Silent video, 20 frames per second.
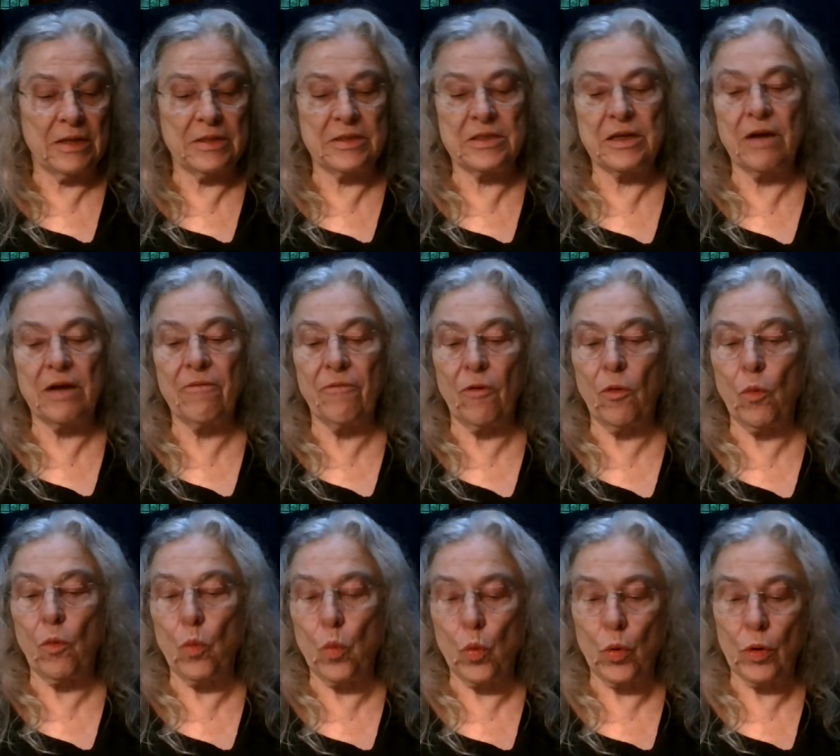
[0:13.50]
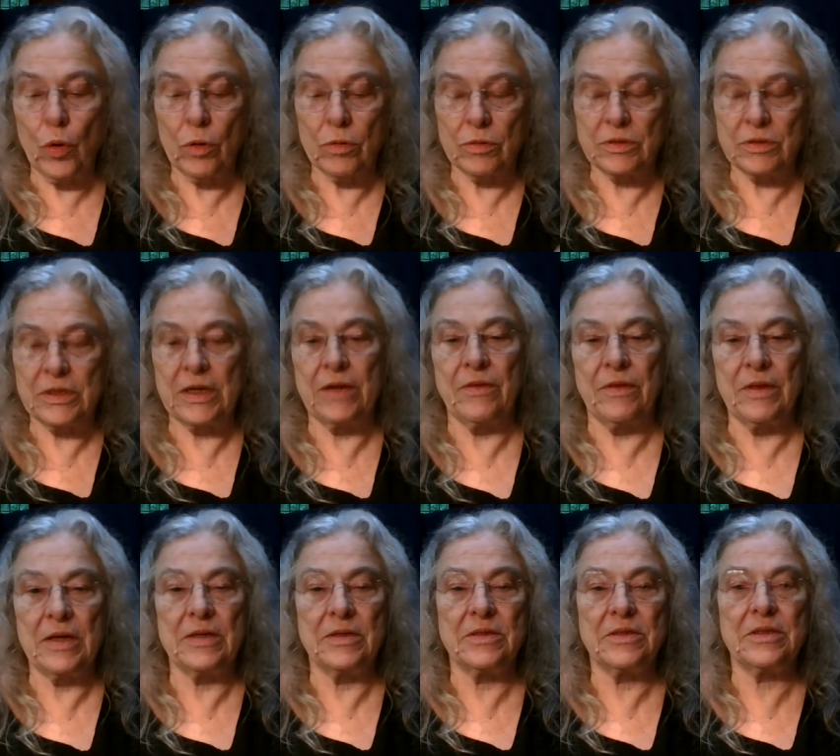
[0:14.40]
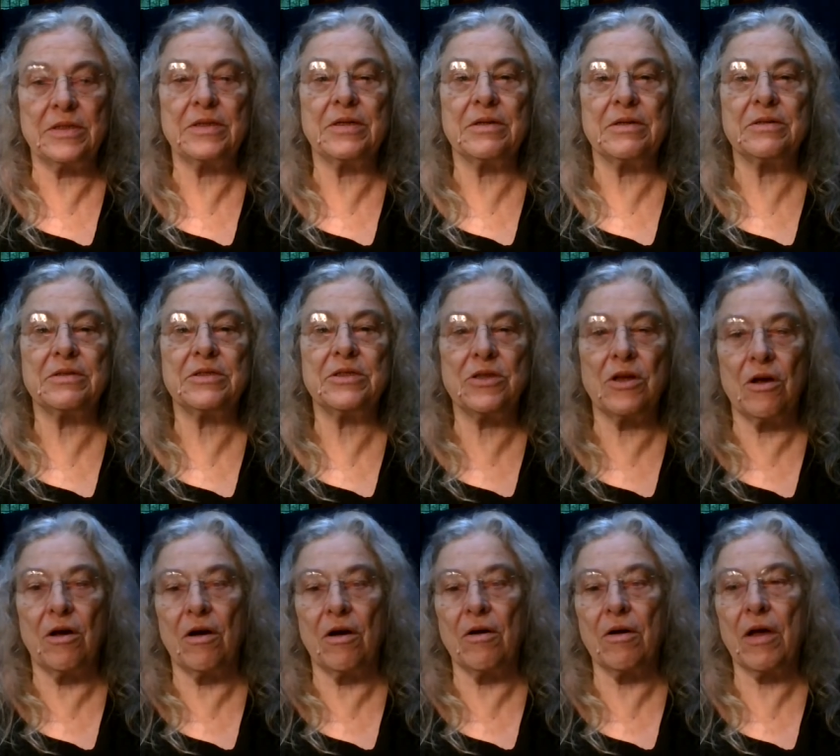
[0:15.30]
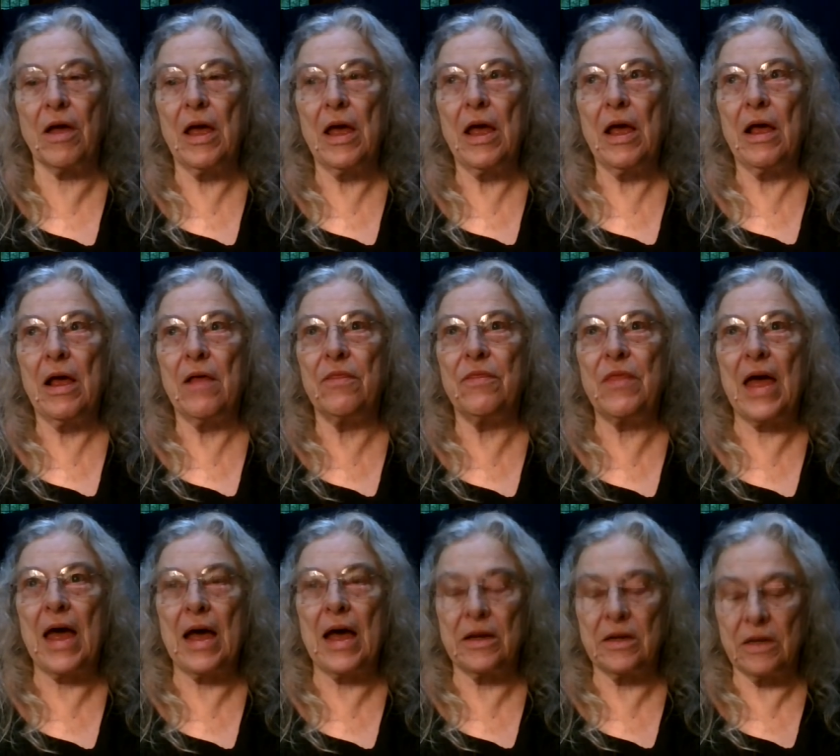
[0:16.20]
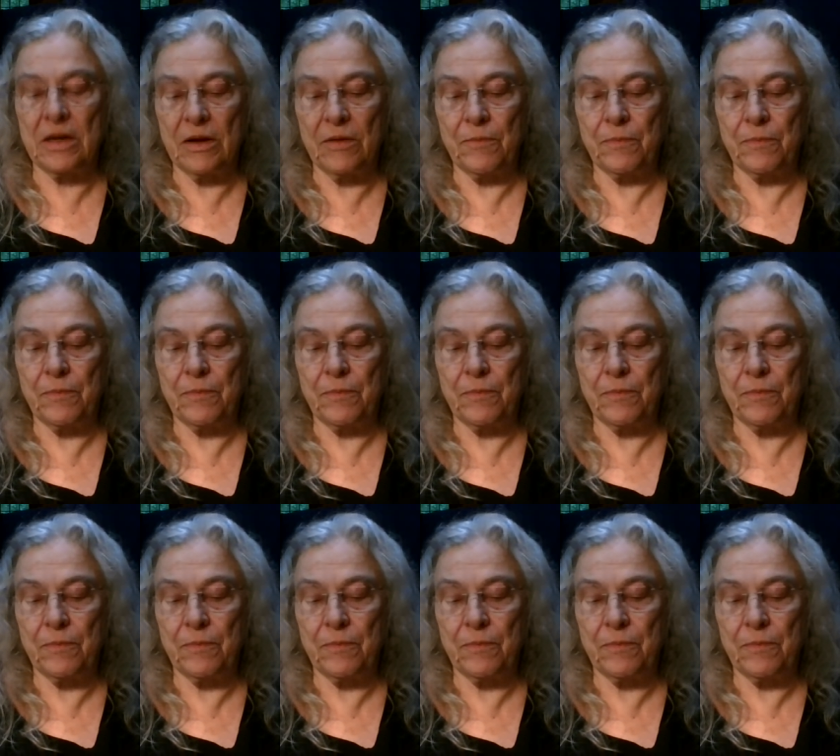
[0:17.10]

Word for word: several words in this song that